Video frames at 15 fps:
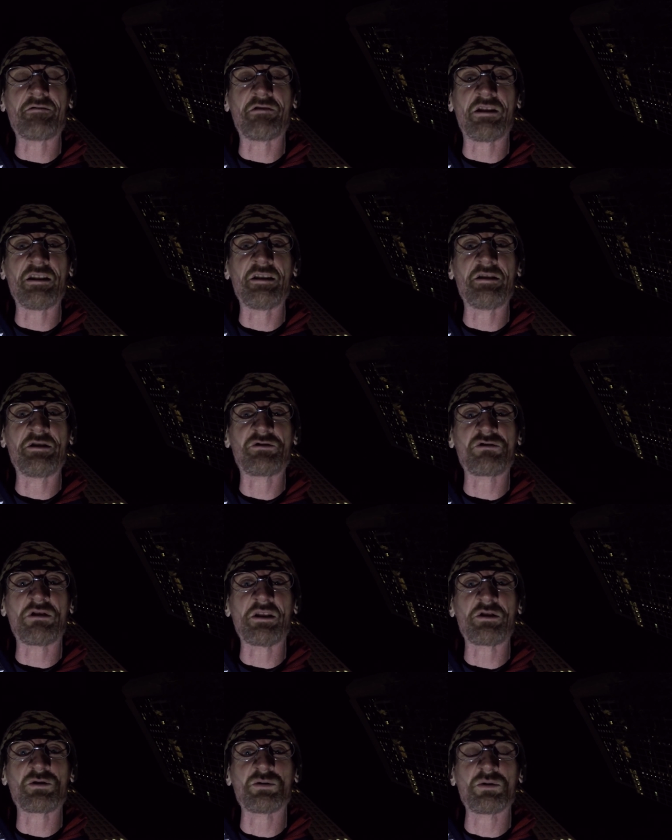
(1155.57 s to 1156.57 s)
rather than
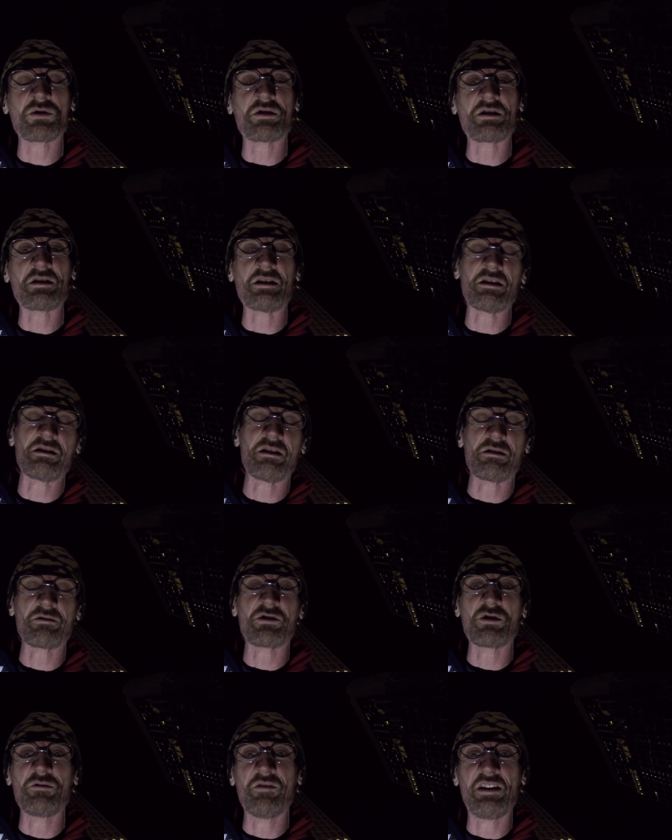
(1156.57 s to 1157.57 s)
try and
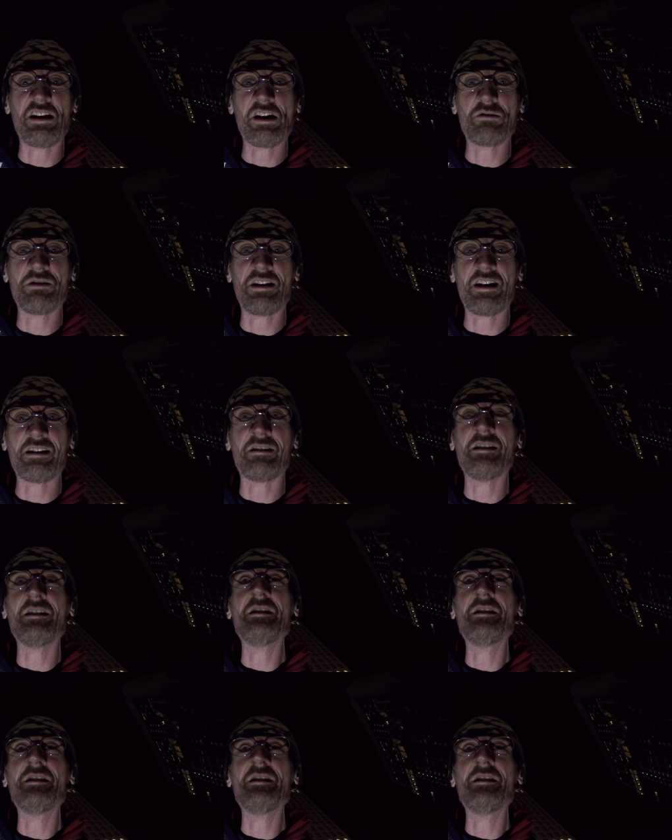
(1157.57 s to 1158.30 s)
do video with it.